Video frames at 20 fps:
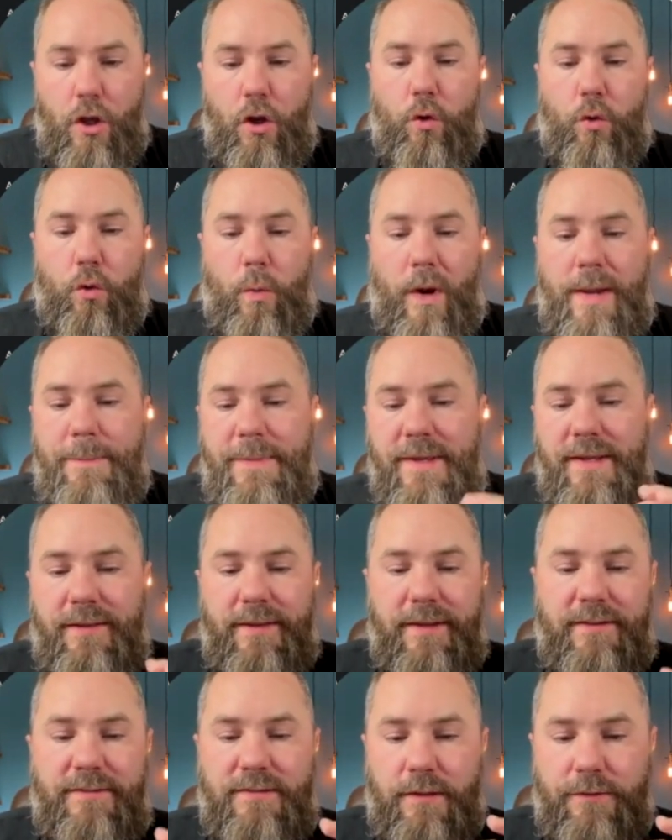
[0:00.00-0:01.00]
Write me a
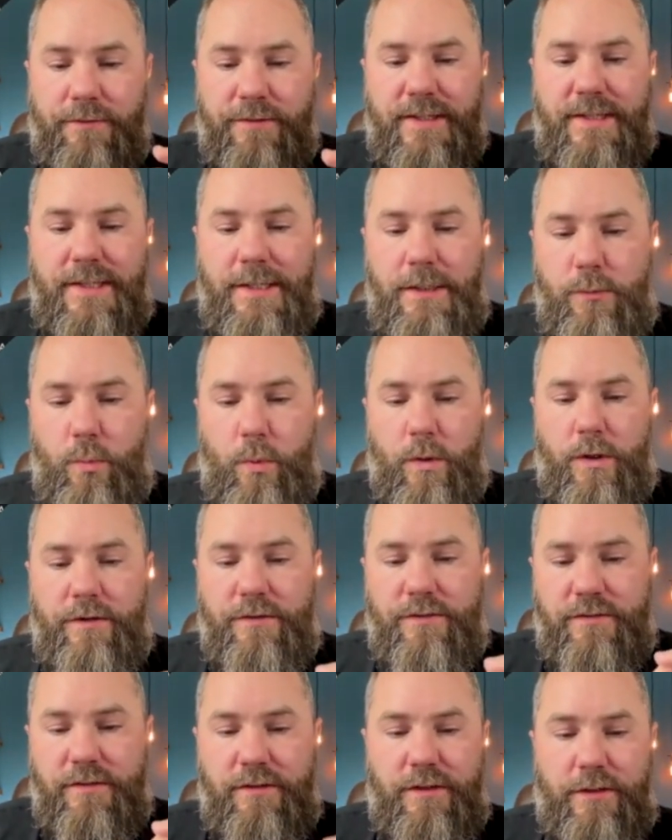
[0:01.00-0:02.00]
list of
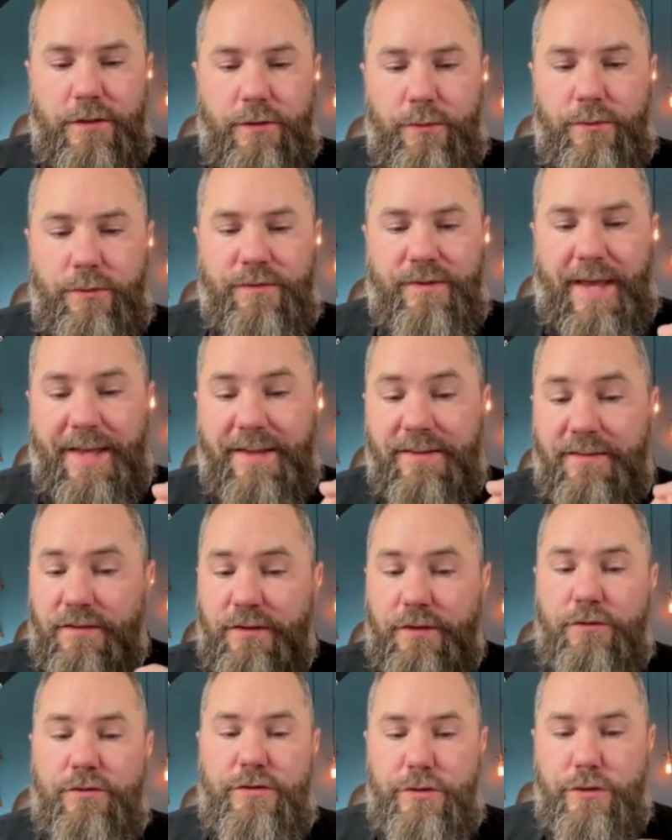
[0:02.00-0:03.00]
keywords to use as
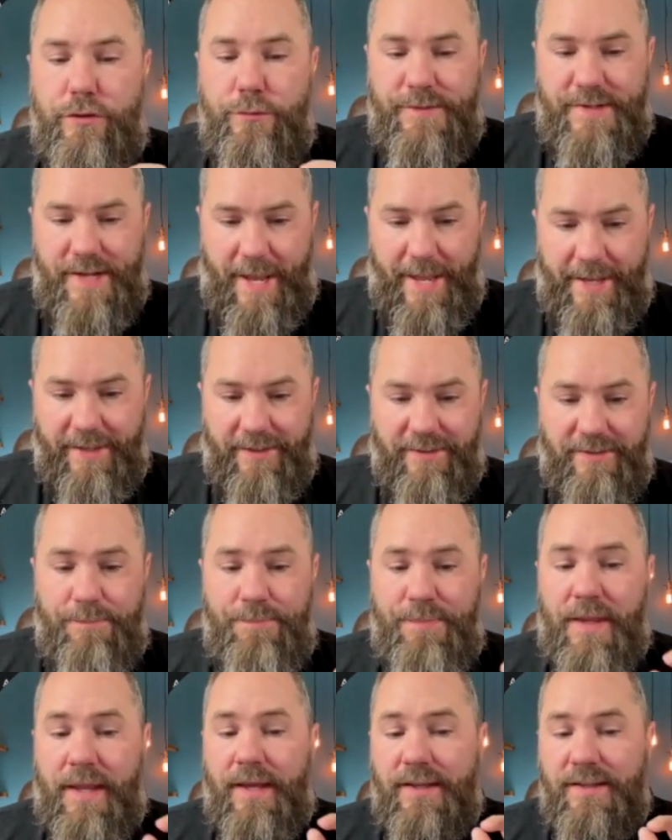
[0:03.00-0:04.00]
YouTube tags,
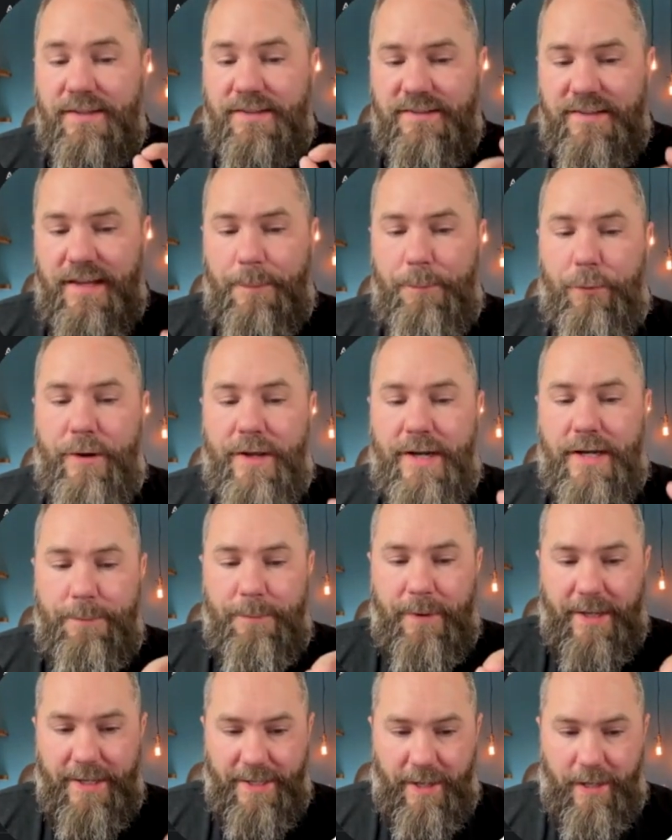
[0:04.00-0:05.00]
separated
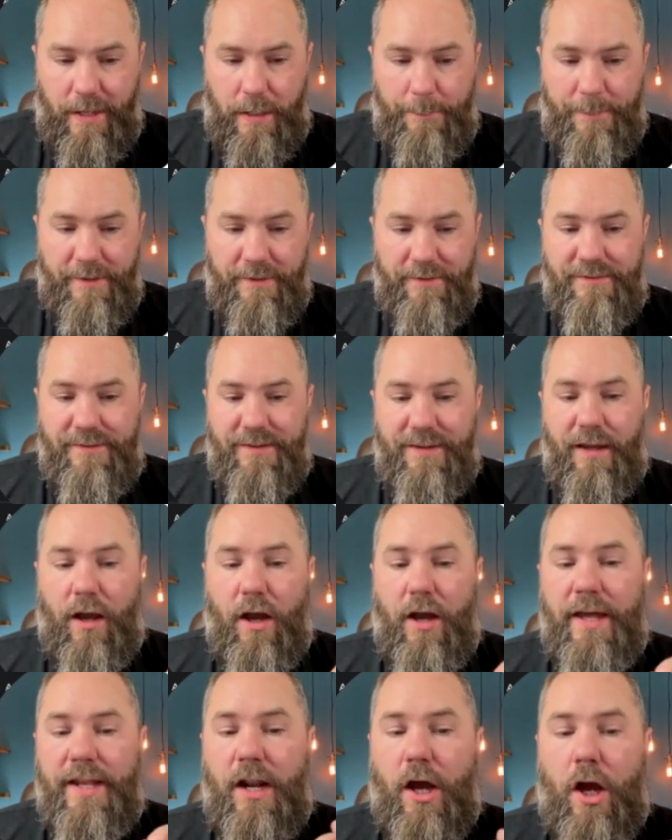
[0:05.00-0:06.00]
by commas
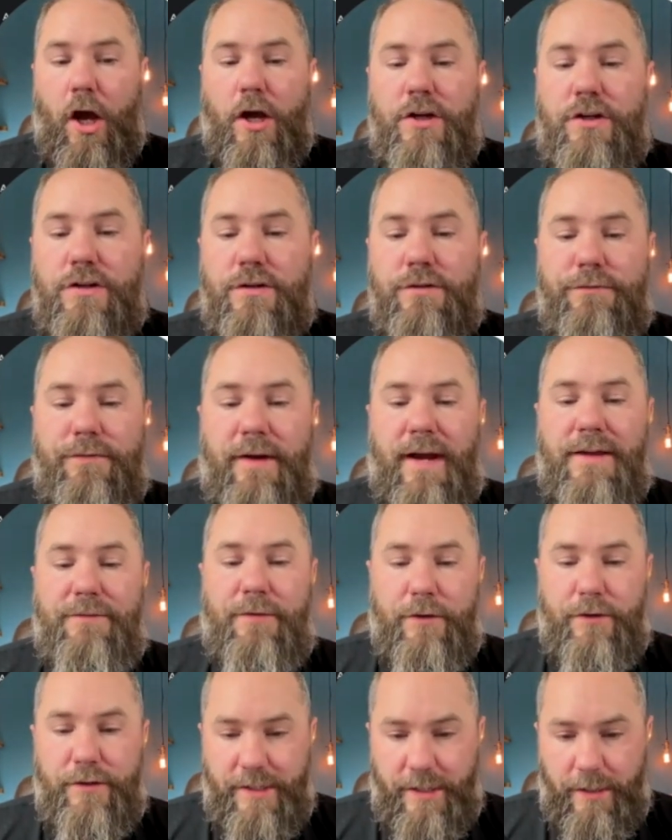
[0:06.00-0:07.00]
and under
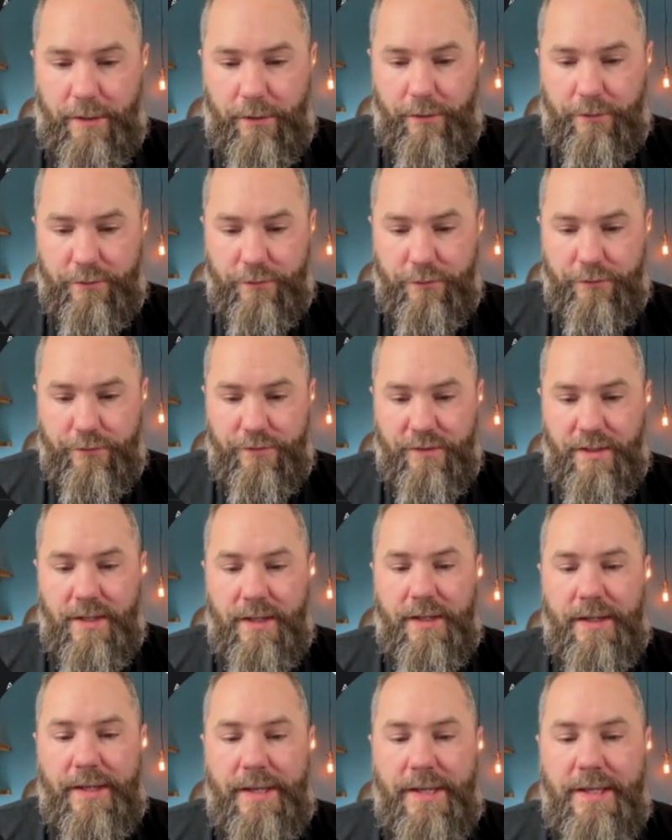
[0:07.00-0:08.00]
500 characters.
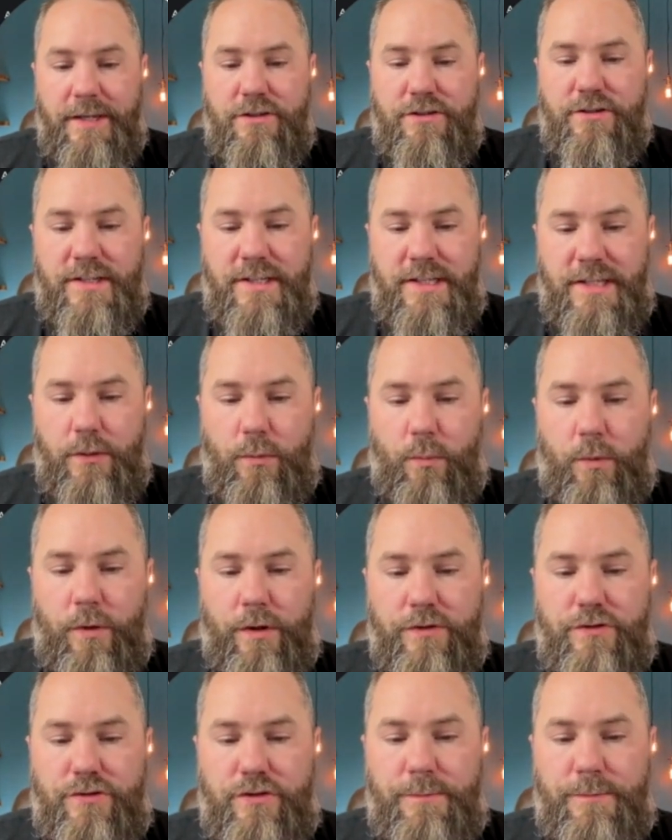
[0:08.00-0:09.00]
Each
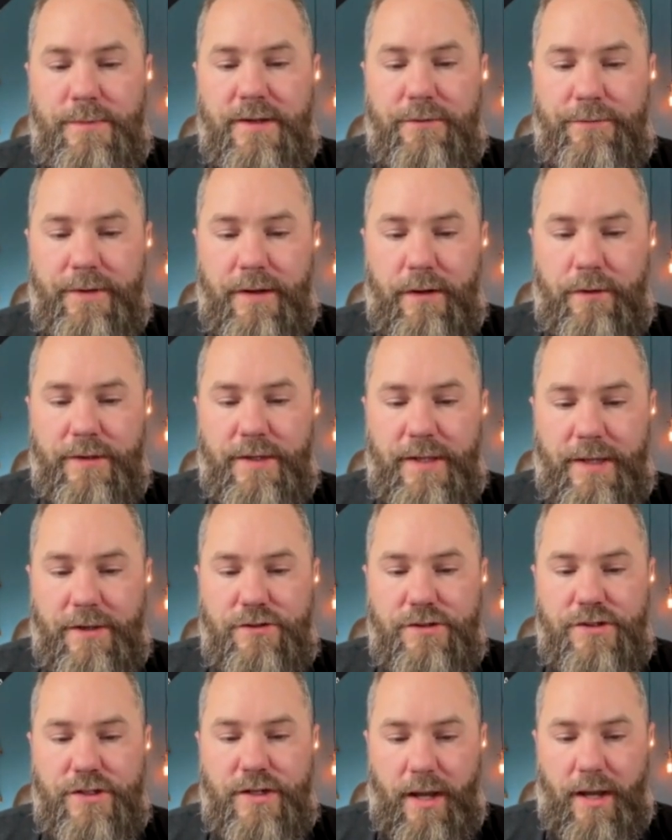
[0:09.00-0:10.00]
keyword should be a
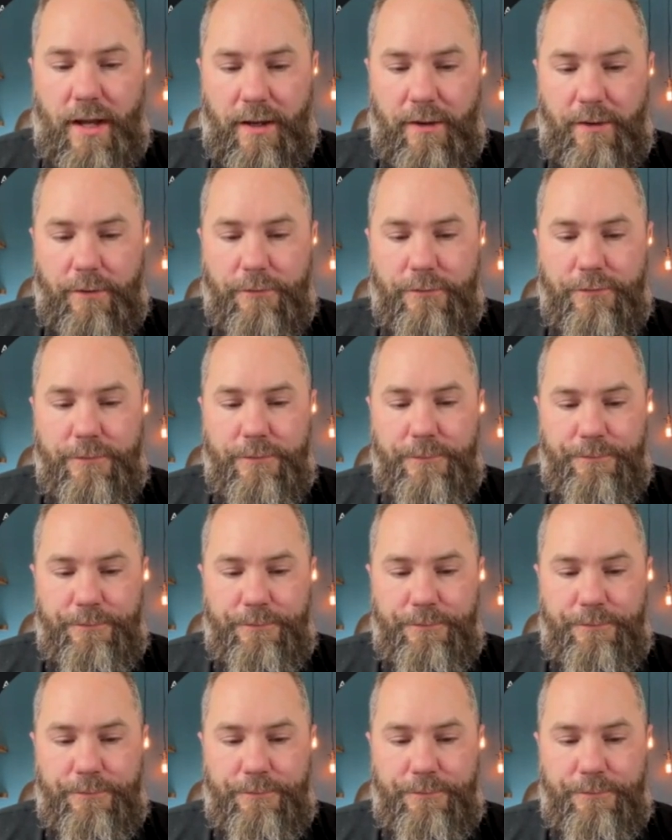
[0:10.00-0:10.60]
variation of,